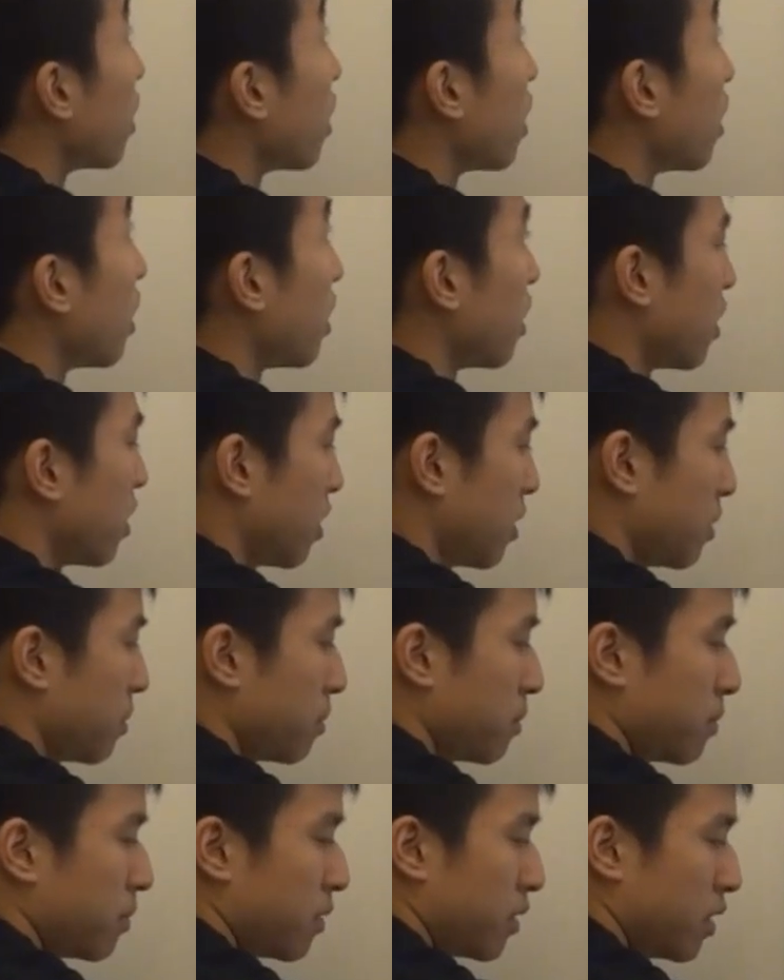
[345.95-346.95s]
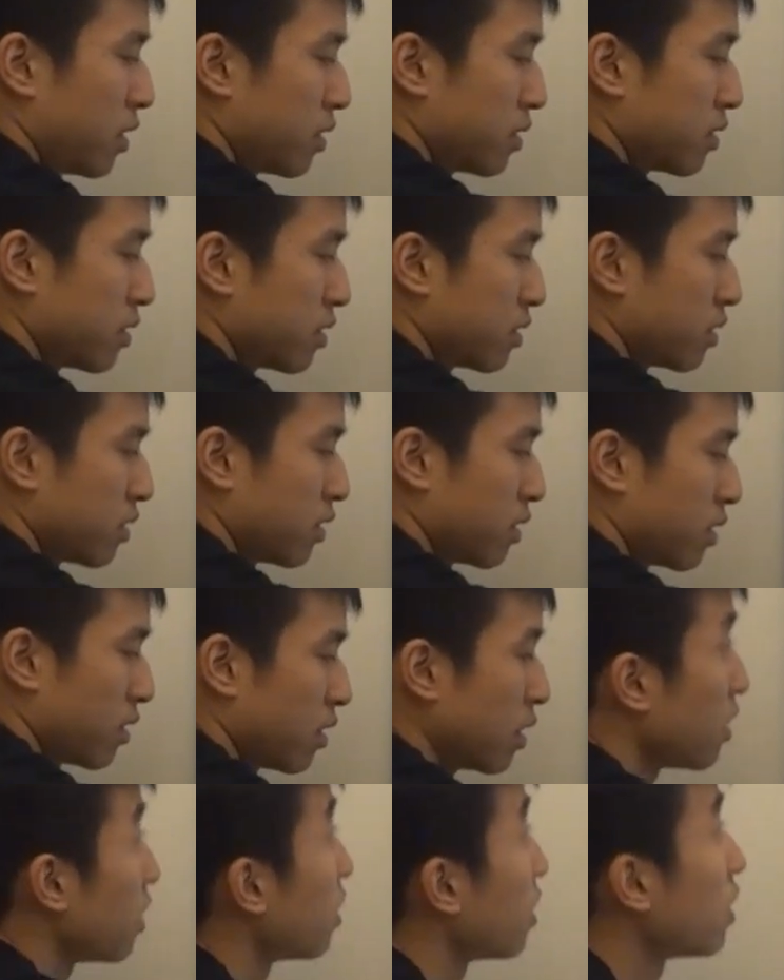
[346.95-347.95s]
Um, this.
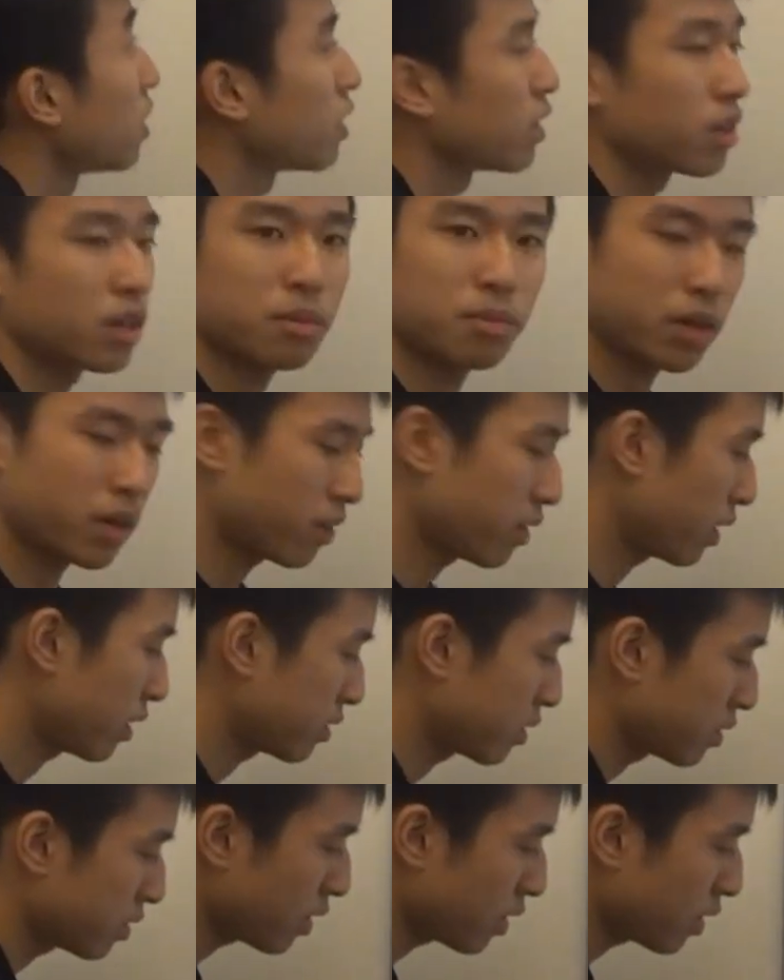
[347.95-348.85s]
Yep, everything's the